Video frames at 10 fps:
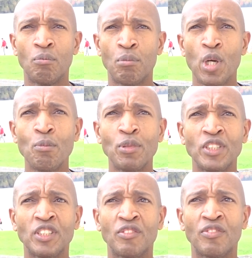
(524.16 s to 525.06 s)

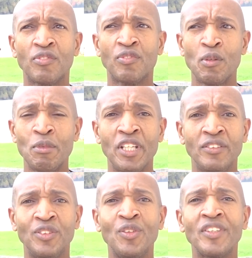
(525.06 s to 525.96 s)
purpose for me
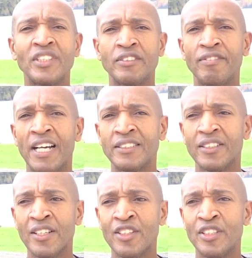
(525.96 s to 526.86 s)
doing this fast
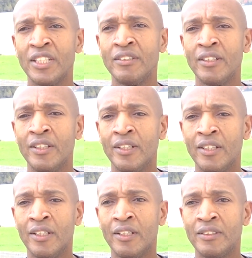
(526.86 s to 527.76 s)
other than
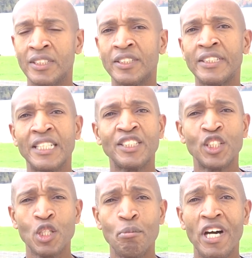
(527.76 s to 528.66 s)
just
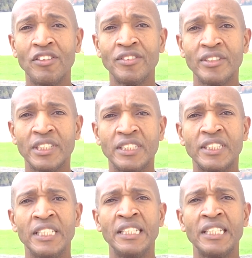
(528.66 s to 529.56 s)
testing the boundaries and
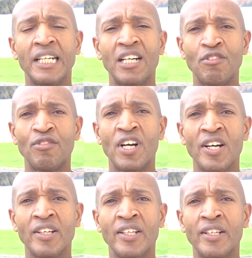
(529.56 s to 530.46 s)
seeing how
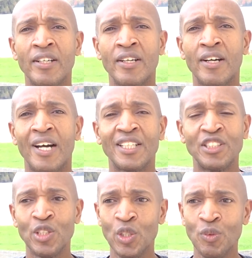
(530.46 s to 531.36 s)
far I
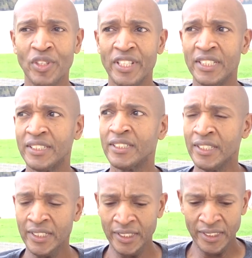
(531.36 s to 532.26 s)
could go with this.
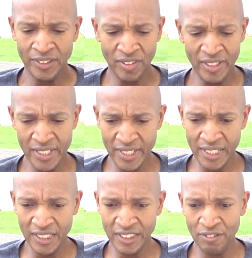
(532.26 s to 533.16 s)
Is there anything
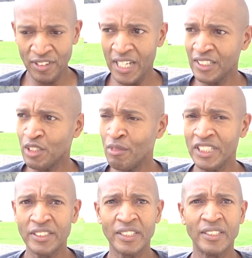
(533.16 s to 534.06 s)
else I've forgotten to
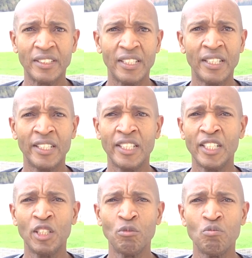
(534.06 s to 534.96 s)
mention?
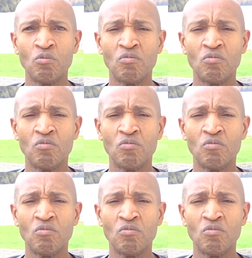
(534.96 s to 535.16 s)
I'm